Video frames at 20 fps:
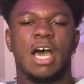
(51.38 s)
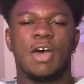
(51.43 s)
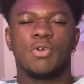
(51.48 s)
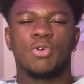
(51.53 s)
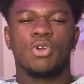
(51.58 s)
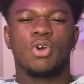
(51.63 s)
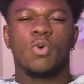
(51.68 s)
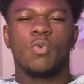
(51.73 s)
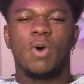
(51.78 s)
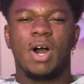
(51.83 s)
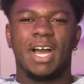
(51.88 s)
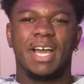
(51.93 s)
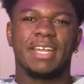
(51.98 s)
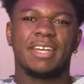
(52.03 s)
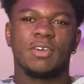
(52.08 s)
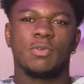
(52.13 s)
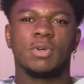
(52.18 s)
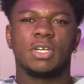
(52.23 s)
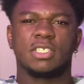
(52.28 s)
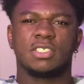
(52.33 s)
don't know why I
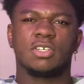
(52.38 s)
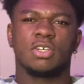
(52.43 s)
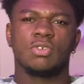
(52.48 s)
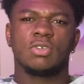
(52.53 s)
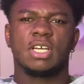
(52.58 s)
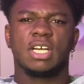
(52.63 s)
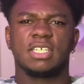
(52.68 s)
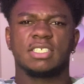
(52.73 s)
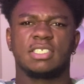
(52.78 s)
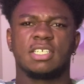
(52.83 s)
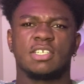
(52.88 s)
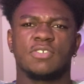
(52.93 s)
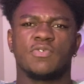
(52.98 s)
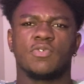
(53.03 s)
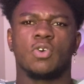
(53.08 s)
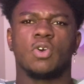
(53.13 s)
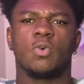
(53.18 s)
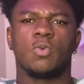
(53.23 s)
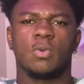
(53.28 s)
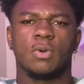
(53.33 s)
didn't want to tell you guys this
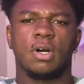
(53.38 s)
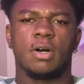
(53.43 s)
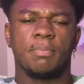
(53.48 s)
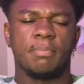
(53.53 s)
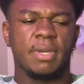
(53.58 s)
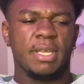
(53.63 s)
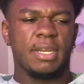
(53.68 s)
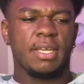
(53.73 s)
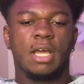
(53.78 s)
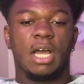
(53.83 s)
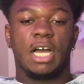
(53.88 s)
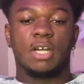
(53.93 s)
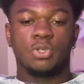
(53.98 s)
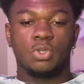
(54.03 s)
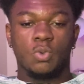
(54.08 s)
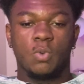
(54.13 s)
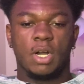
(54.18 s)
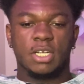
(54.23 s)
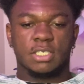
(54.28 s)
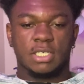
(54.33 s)
for a minute. I do
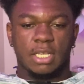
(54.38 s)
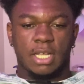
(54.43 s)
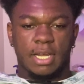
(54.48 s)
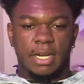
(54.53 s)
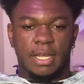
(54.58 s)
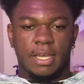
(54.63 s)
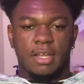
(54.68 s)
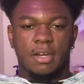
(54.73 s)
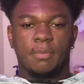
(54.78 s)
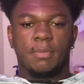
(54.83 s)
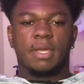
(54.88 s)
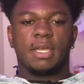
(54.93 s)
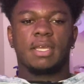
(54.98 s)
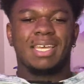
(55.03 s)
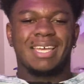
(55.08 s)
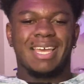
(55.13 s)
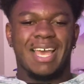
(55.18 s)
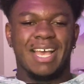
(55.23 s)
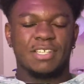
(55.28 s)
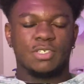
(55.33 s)
watch a lot of anime. It
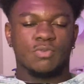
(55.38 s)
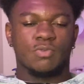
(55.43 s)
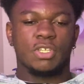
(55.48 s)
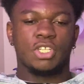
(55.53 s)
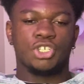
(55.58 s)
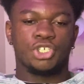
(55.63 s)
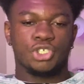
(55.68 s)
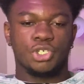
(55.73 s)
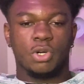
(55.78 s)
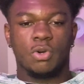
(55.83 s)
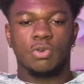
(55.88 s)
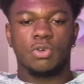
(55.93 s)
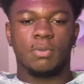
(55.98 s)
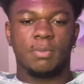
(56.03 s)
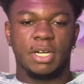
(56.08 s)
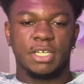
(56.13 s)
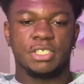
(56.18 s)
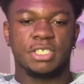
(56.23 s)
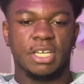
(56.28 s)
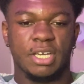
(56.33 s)
hasn't really shown on
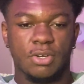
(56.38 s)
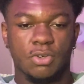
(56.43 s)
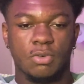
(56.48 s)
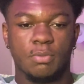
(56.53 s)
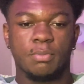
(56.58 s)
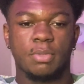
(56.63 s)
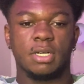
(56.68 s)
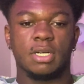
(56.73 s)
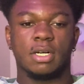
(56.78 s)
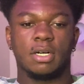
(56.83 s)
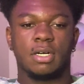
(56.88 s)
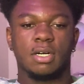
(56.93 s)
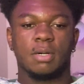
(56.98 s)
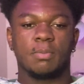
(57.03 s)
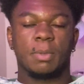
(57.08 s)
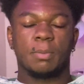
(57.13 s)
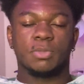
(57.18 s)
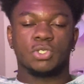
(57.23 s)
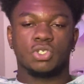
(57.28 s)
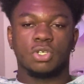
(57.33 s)
my channel, but I'm
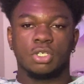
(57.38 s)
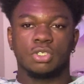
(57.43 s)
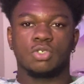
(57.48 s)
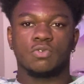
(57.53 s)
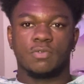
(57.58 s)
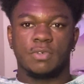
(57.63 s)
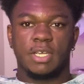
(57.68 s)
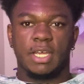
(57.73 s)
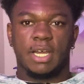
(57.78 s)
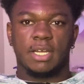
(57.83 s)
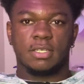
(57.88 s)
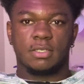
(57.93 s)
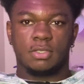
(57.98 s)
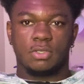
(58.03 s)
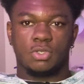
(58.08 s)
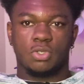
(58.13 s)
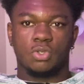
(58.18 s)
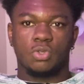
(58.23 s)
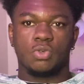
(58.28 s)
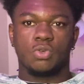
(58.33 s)
gonna start to react
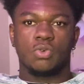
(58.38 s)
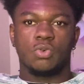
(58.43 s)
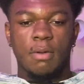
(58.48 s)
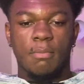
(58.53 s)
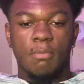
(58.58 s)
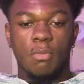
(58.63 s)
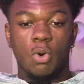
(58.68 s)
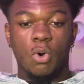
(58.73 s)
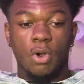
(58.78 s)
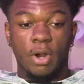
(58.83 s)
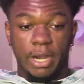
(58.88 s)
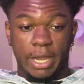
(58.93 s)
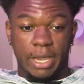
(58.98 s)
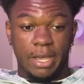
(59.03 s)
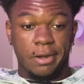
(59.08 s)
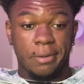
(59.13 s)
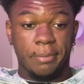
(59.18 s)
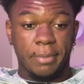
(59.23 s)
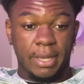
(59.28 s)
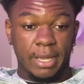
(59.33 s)
to more
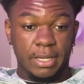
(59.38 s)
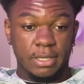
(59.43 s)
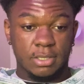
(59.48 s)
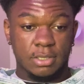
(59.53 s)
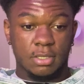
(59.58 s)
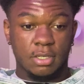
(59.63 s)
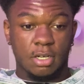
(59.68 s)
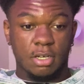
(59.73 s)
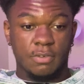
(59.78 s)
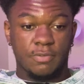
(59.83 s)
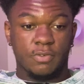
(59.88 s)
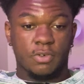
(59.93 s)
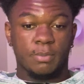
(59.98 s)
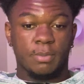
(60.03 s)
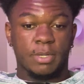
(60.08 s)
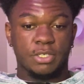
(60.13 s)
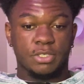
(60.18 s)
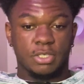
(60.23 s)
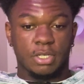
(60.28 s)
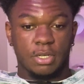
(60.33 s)
anime stuff on my
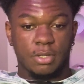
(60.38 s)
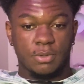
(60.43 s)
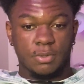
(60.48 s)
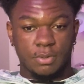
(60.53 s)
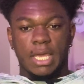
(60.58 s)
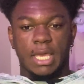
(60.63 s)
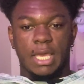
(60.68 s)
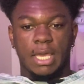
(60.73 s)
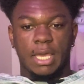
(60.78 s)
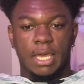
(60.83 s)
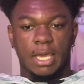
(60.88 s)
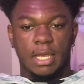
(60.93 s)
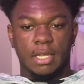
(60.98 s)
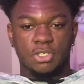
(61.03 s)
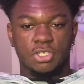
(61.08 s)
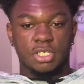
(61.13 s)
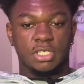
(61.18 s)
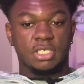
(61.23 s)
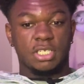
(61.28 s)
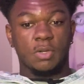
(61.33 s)
channel and
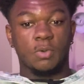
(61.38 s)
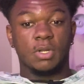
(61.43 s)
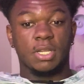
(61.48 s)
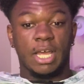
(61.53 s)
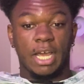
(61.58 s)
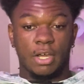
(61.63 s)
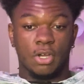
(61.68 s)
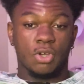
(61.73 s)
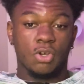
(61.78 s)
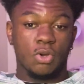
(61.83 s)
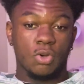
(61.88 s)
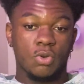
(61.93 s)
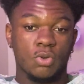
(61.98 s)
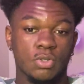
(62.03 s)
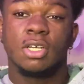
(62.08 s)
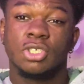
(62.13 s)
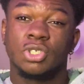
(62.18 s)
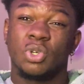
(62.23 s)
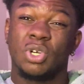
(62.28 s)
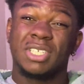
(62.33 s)
just see where that
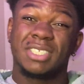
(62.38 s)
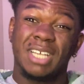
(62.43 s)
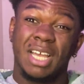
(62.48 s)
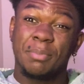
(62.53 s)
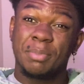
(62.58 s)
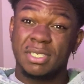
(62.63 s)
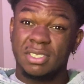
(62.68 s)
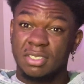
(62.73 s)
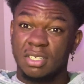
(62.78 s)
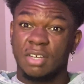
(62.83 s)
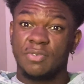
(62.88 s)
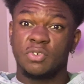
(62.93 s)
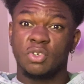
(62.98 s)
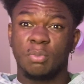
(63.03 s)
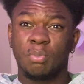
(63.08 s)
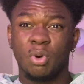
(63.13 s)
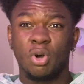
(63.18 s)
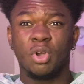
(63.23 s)
goes. So the type of stuff your boy